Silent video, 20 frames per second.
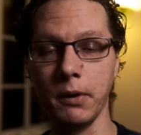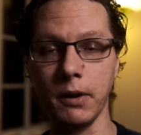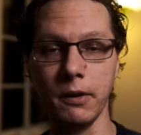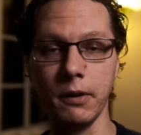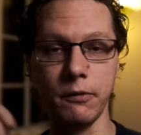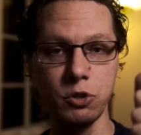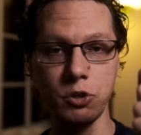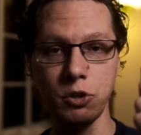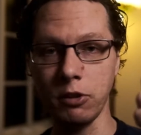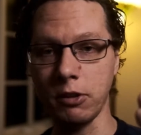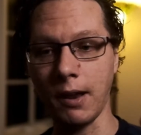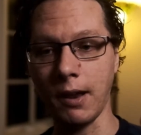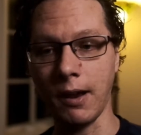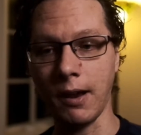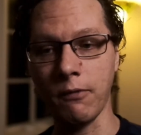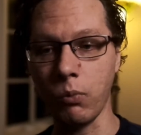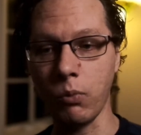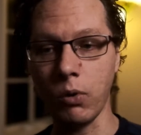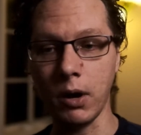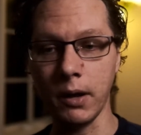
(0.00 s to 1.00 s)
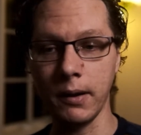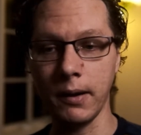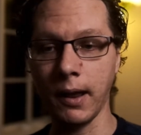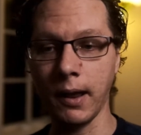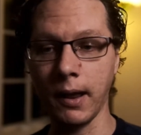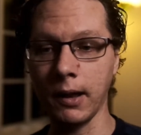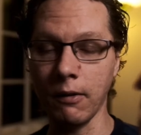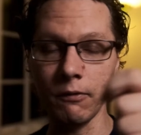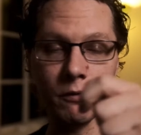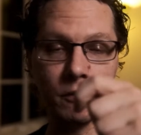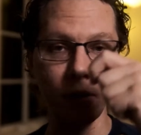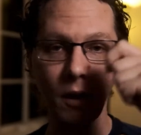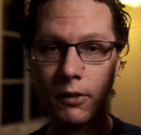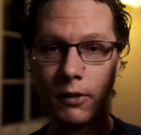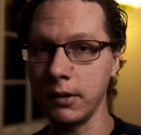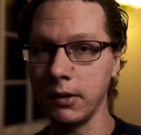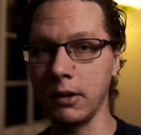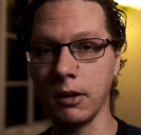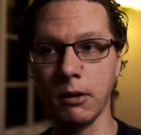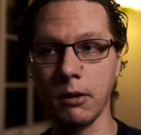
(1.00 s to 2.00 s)
But if you just have the one and you have
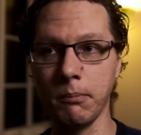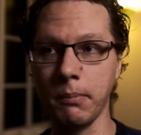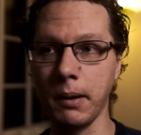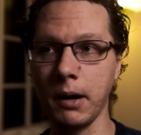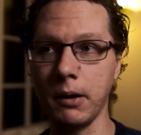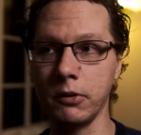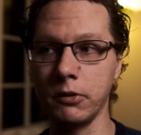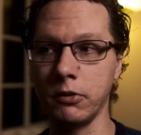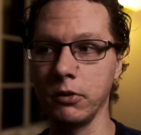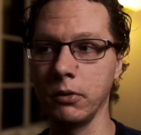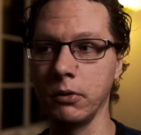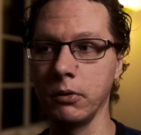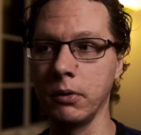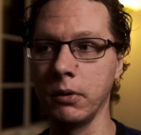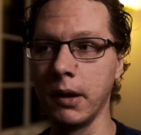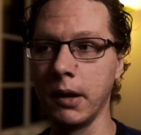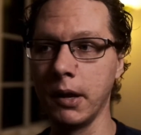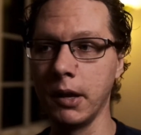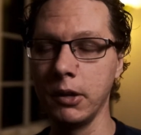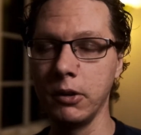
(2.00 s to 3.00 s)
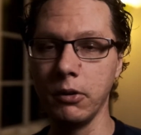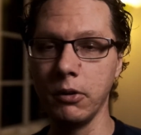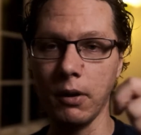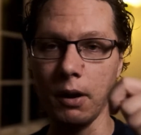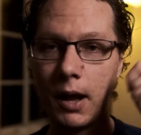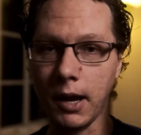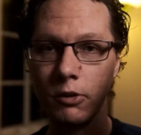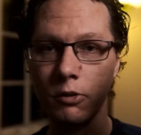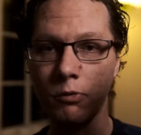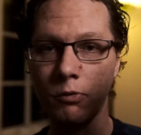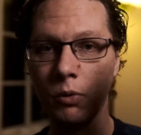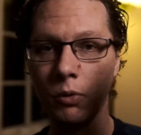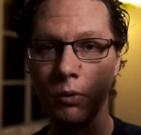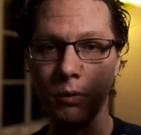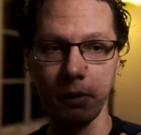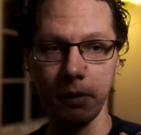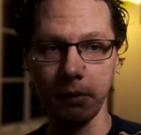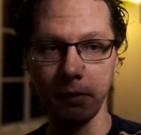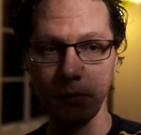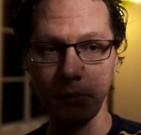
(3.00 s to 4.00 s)
nothing to compare it to, your eyes
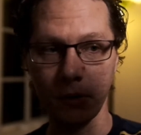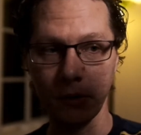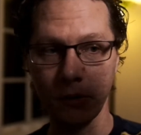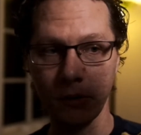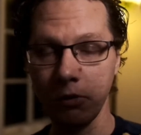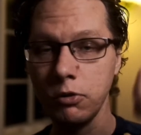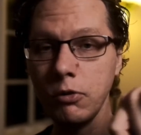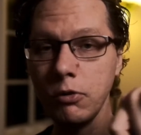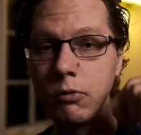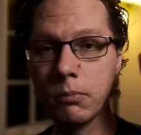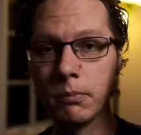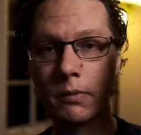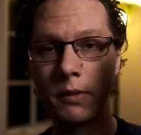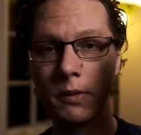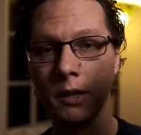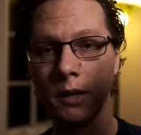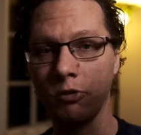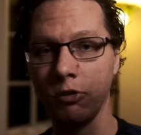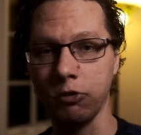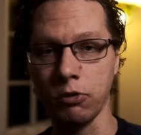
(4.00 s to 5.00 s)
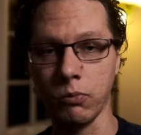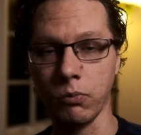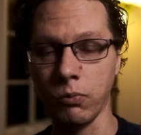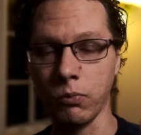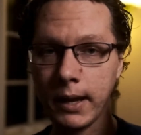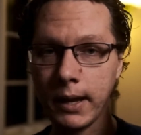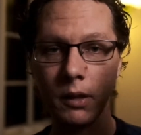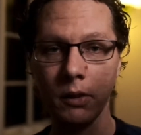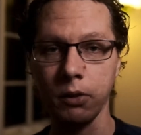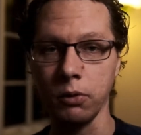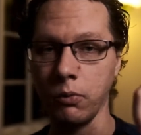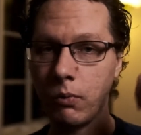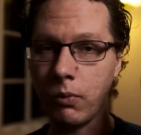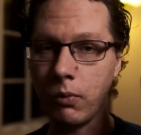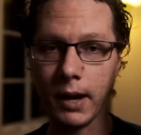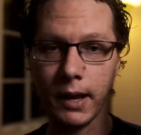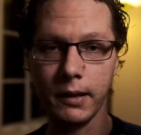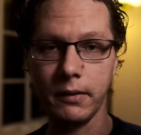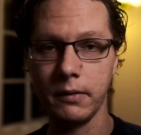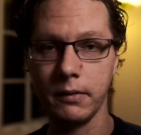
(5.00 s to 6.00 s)
will assume that it's just a regular
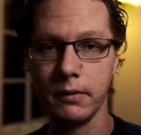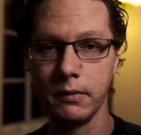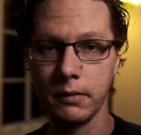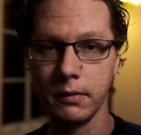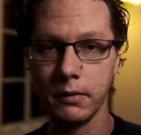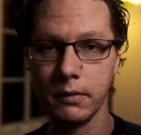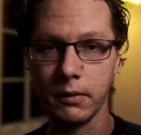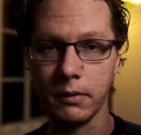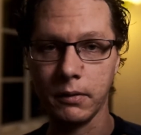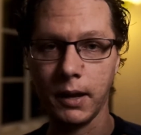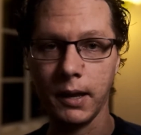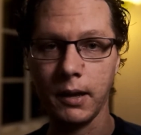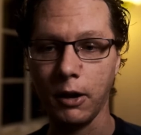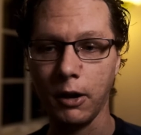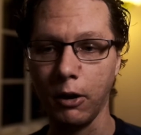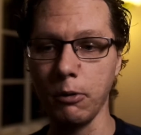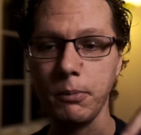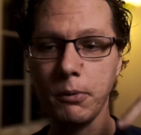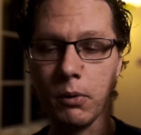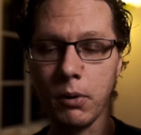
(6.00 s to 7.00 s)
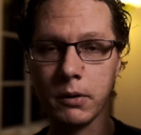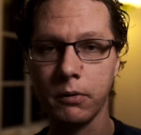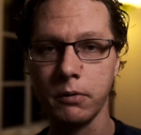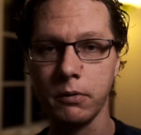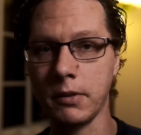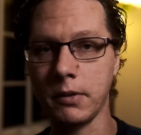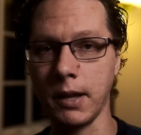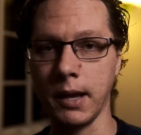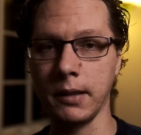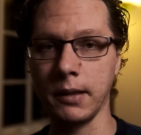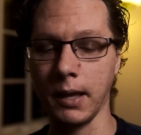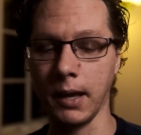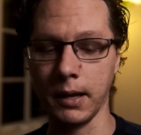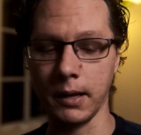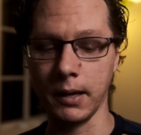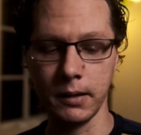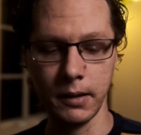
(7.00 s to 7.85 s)
white. Okay, I hope you understand that.